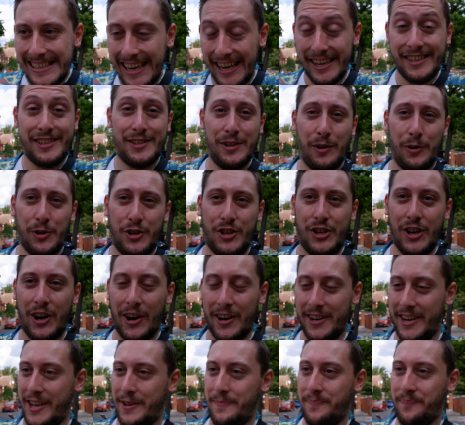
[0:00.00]
It's not
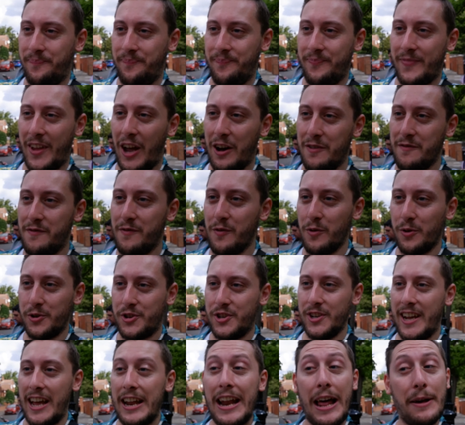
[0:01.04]
shiny
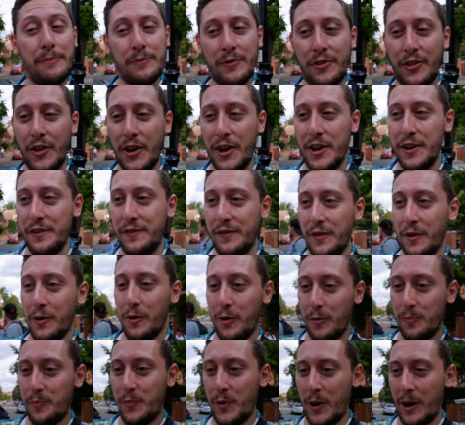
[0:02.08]
unfortunately.
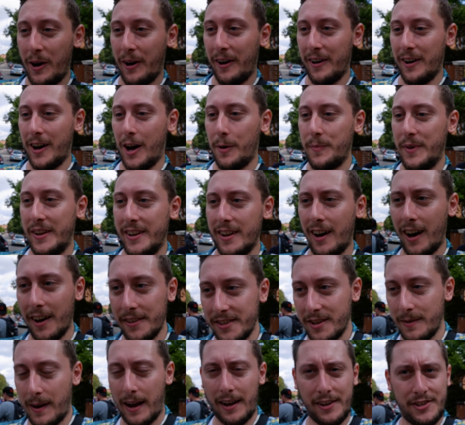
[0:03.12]
11.34, but I mean,
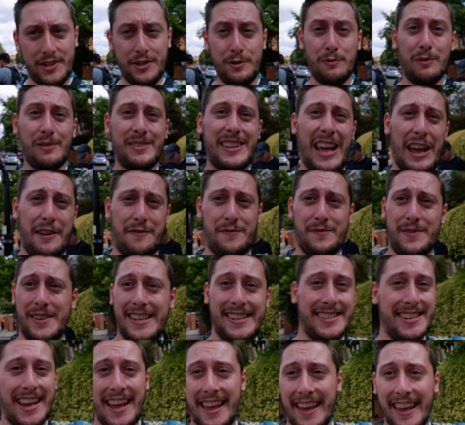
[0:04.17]
Hundo actually will
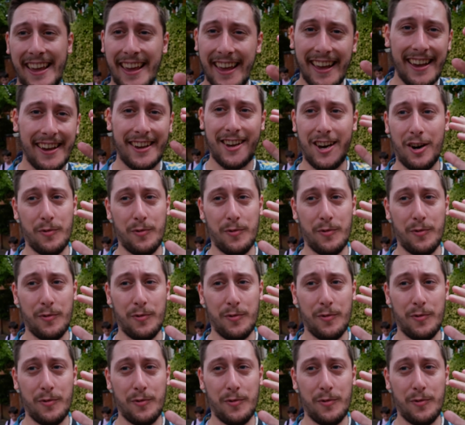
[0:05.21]
definitely take it.